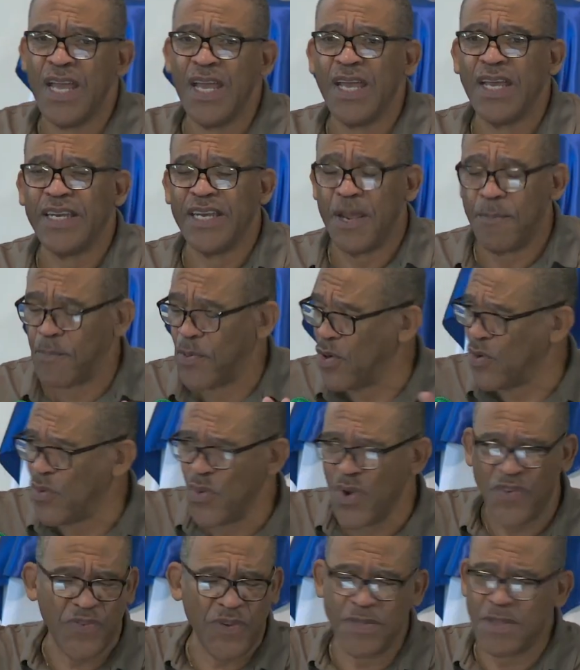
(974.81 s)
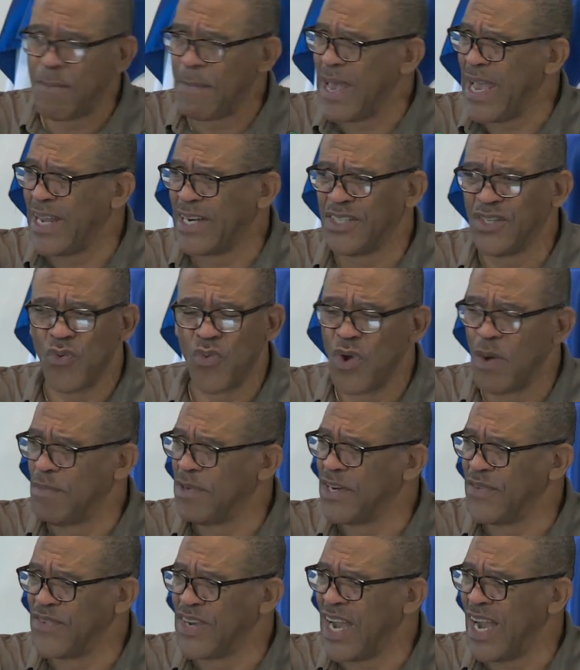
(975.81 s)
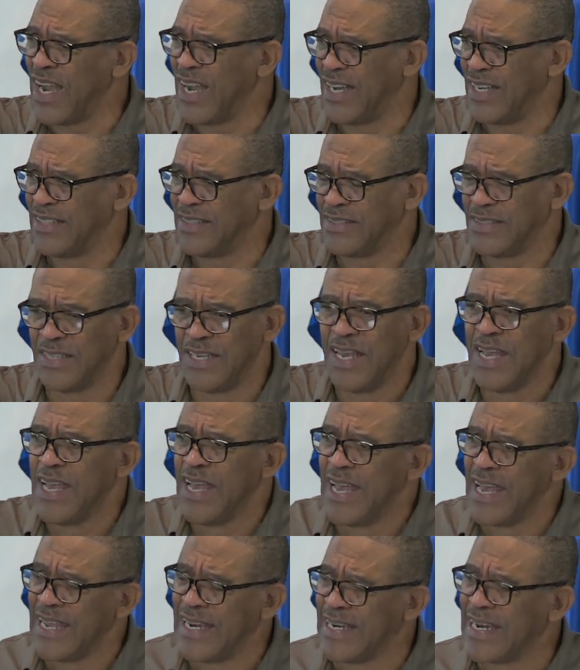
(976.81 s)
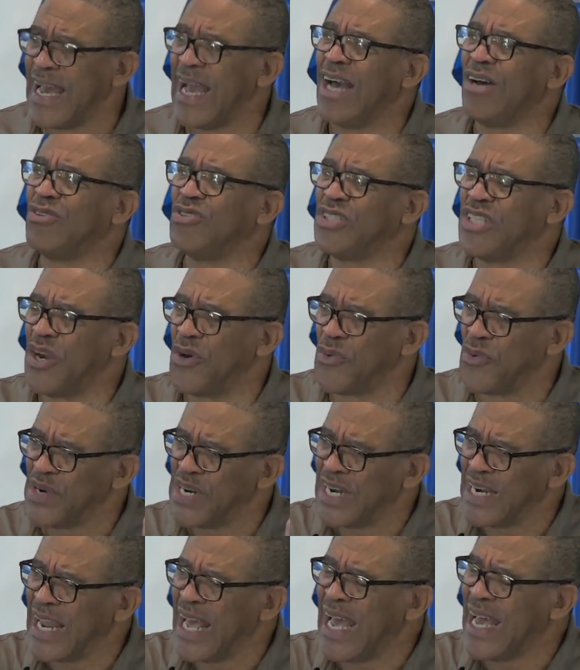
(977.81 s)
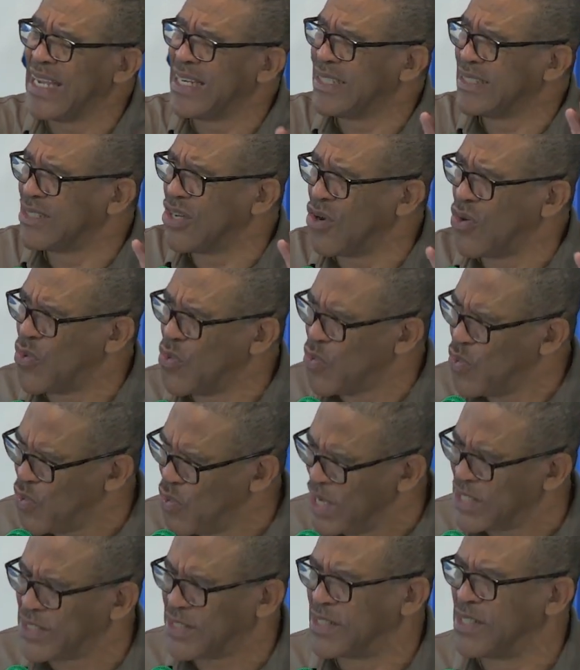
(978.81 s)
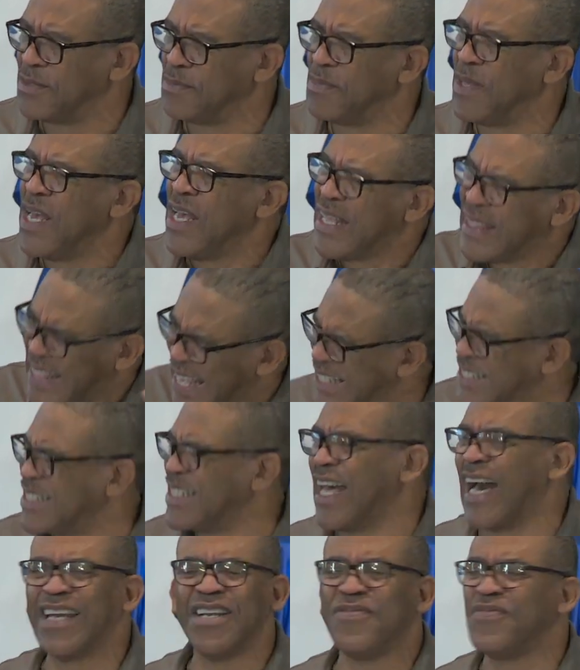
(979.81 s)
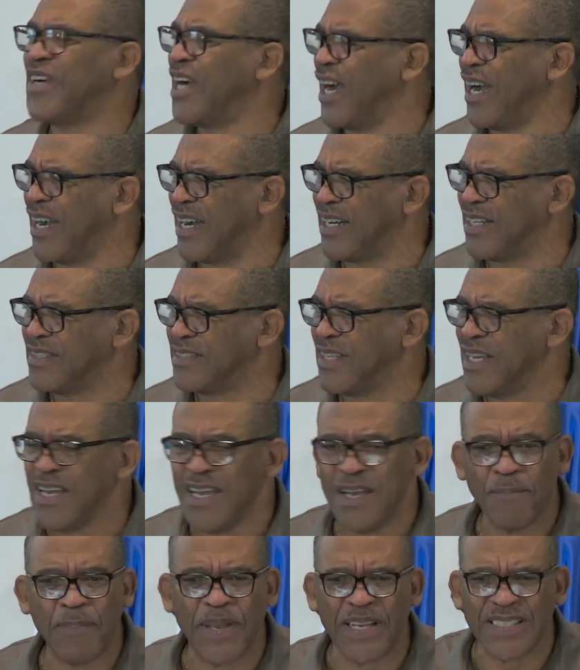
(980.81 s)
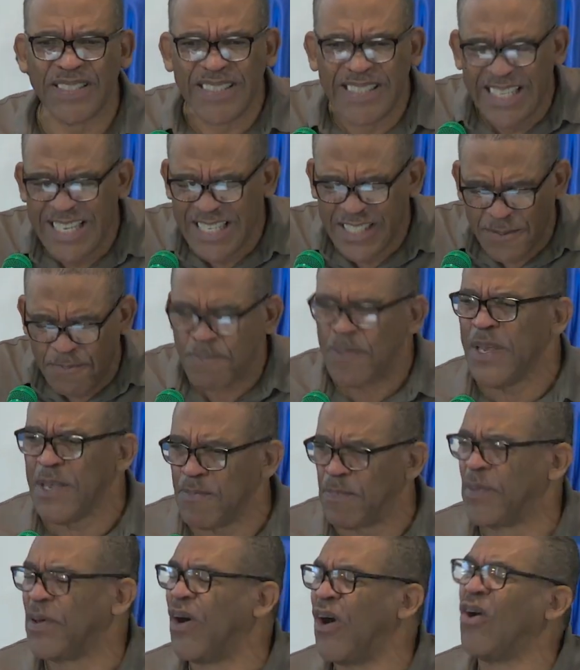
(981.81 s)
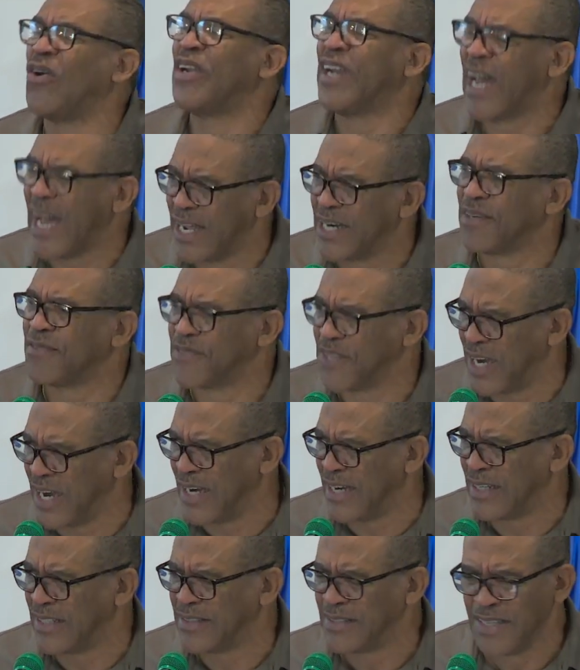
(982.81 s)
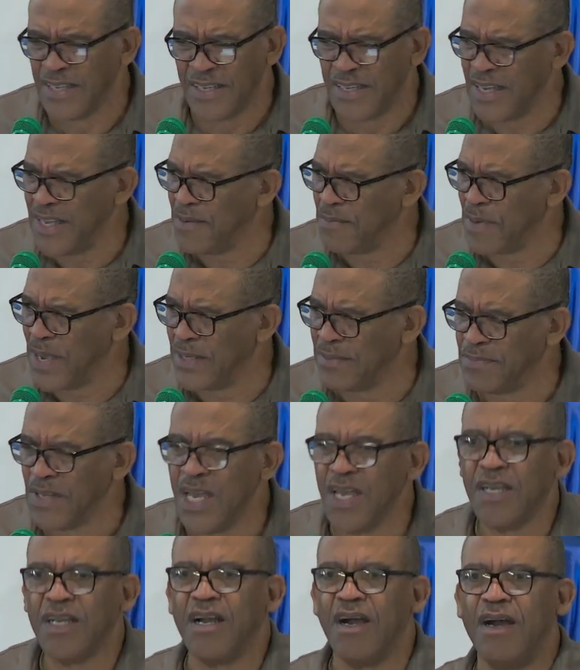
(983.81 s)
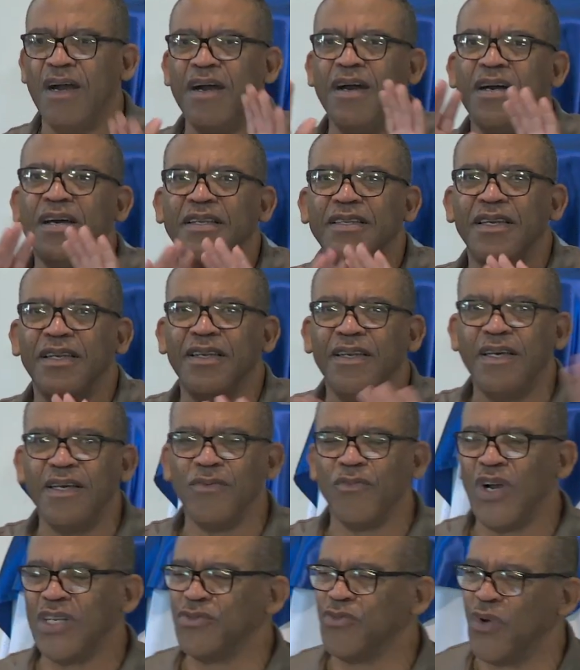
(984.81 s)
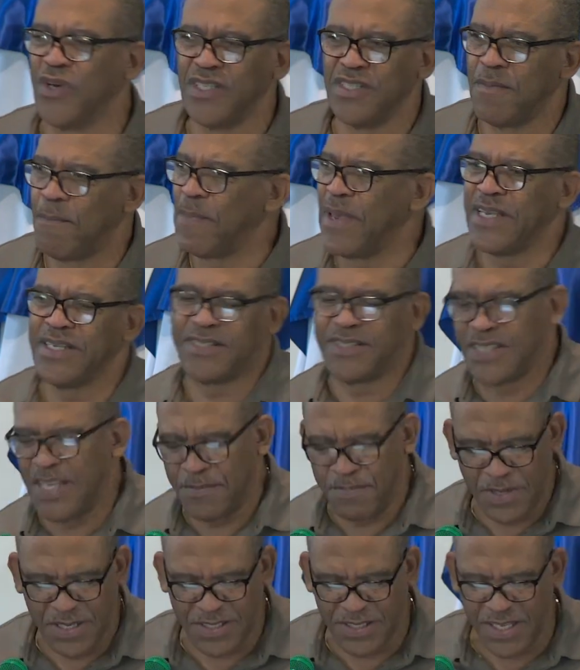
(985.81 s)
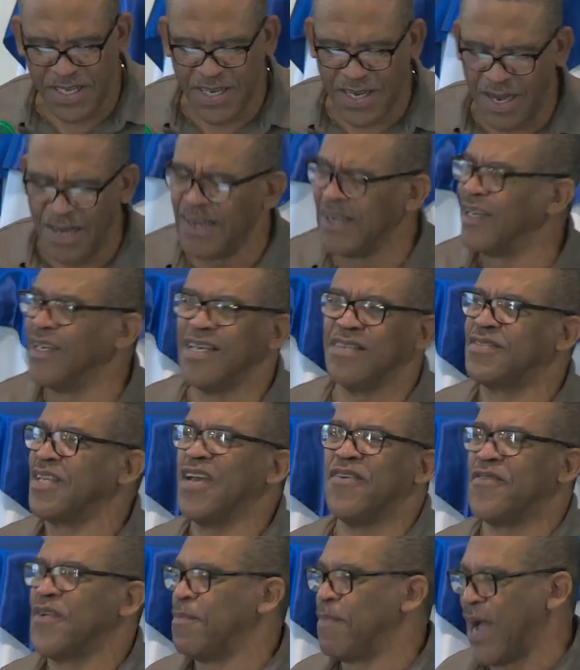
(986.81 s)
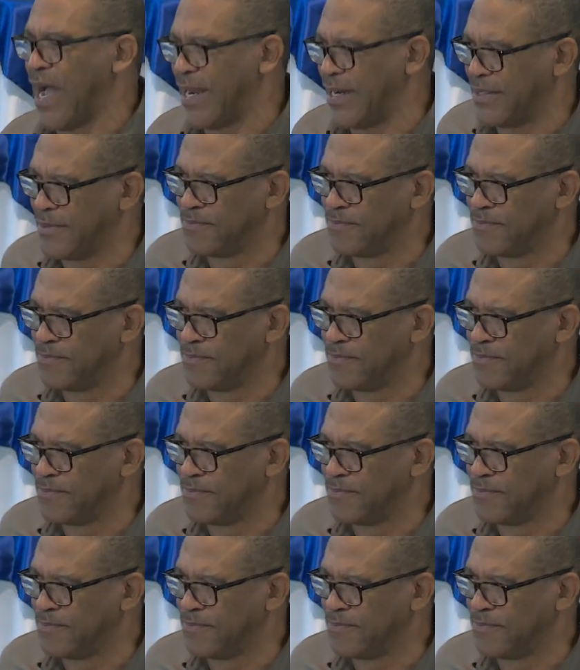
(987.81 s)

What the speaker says: They broke away from the man and the woman of God. And now they're relying on wisdom that's not of God, because these people are not of God. Amen. God loves, watch, one of the biggest statements is saying God loves everybody.